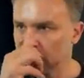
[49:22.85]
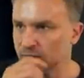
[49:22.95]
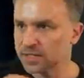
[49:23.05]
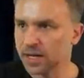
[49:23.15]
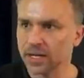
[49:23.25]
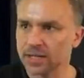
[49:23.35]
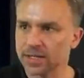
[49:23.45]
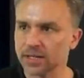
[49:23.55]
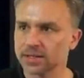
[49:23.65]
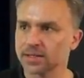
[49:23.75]
Does that make
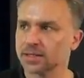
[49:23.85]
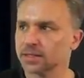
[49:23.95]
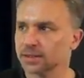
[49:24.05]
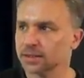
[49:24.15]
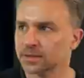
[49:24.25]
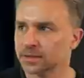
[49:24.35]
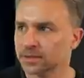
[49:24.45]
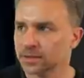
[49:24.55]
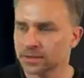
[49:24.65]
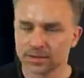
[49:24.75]
sense?
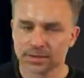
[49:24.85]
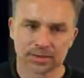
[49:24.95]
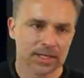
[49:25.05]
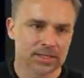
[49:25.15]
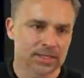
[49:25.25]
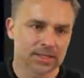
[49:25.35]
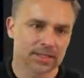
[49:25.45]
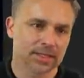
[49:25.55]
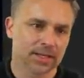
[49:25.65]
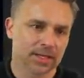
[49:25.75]
Is it
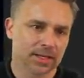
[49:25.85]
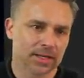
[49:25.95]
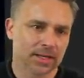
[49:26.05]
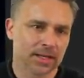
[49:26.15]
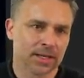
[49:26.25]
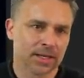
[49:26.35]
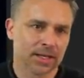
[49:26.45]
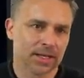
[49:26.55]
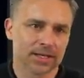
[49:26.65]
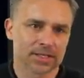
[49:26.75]

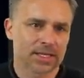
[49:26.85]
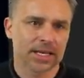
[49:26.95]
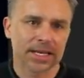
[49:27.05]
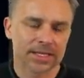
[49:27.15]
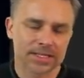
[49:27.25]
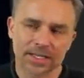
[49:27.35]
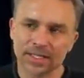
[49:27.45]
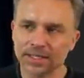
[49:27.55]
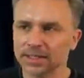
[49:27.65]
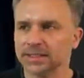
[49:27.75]
is it
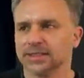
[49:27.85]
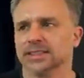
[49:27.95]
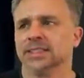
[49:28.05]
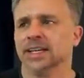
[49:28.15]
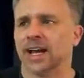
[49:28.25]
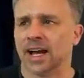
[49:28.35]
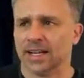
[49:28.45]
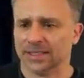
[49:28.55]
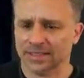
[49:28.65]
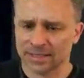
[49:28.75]
easy? Yeah,
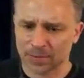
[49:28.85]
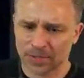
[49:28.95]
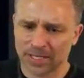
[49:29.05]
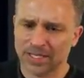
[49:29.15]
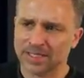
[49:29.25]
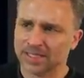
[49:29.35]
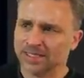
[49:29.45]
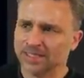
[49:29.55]
it's pretty easy.